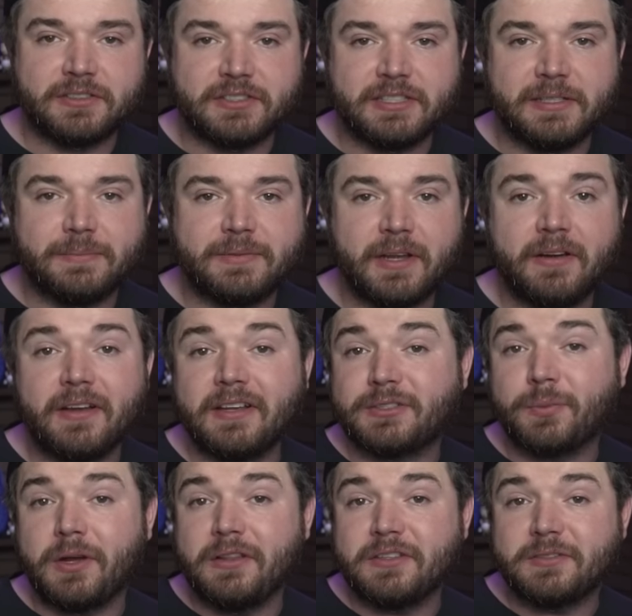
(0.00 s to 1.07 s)
sleep there, as
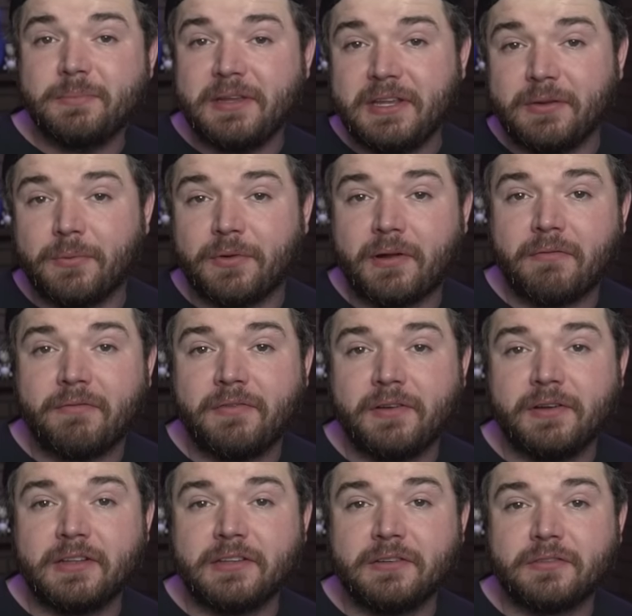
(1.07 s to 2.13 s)
well as me when I'm feeling
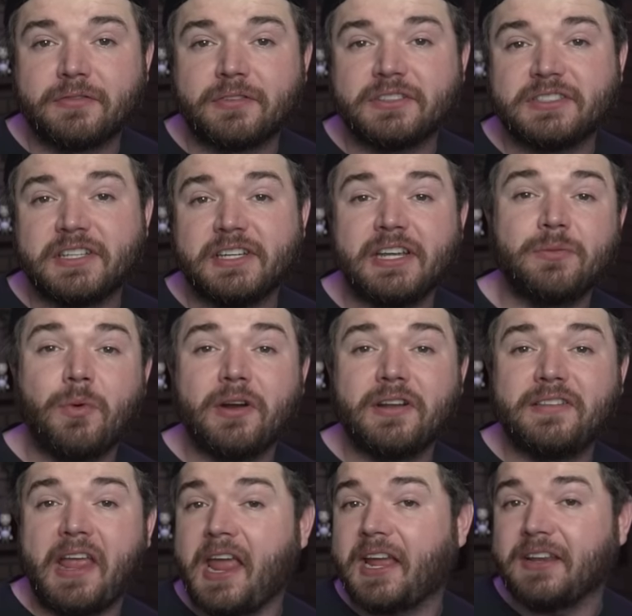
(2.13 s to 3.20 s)
a little frisky and want to
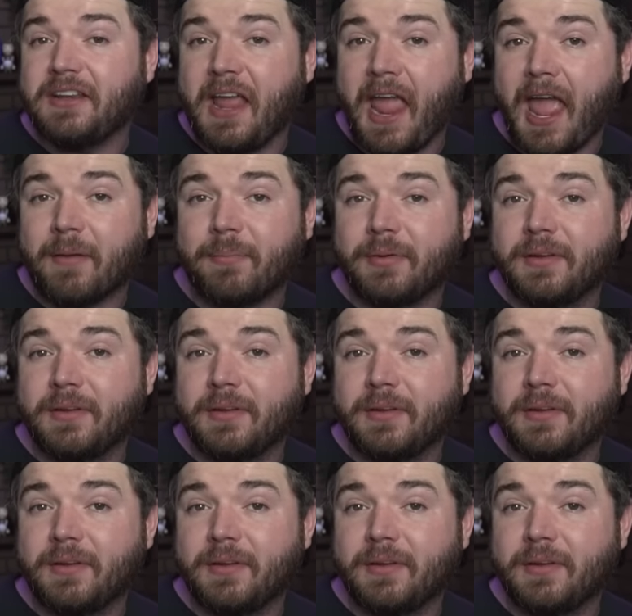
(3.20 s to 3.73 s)
take a nap